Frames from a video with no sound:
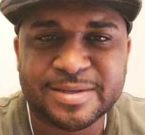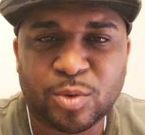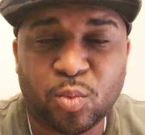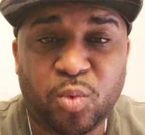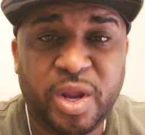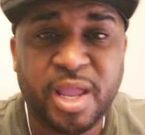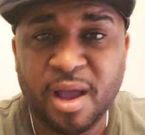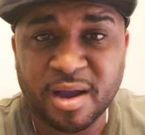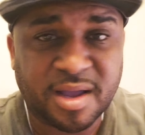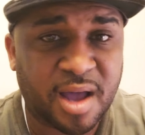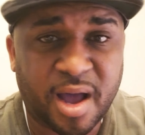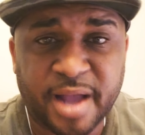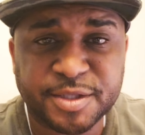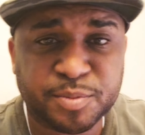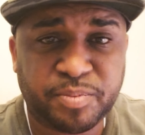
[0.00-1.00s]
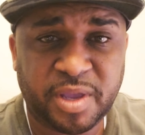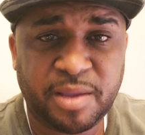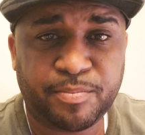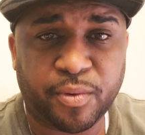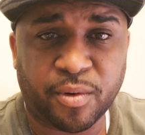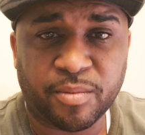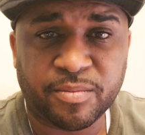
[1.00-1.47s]
we are God's
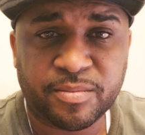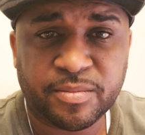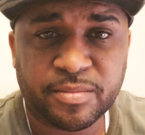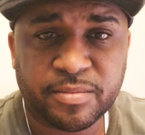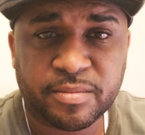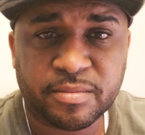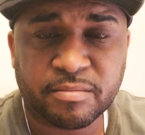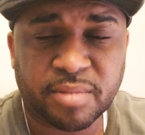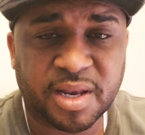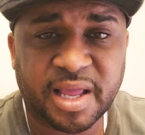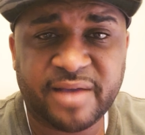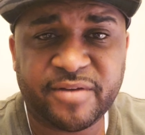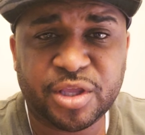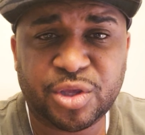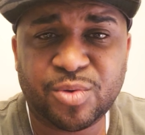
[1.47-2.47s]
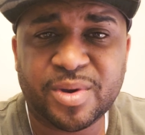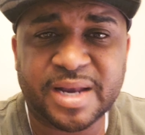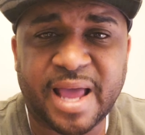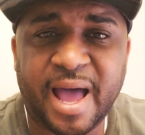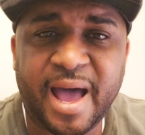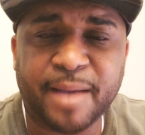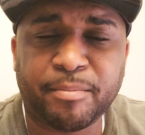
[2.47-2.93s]
people. Beloved, you
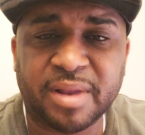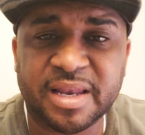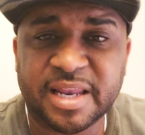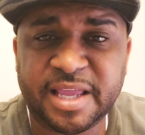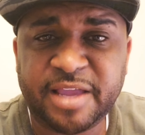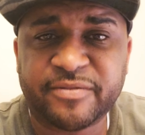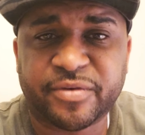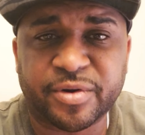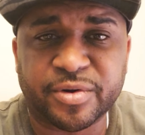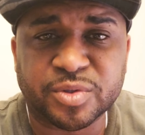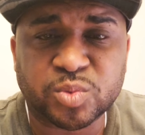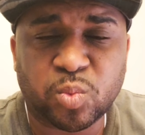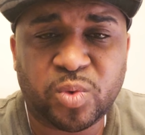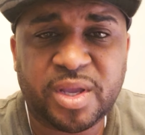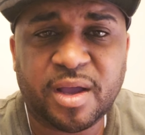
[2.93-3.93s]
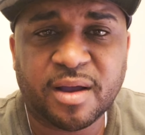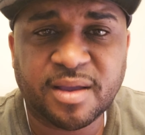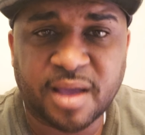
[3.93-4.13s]
and I, believers, we are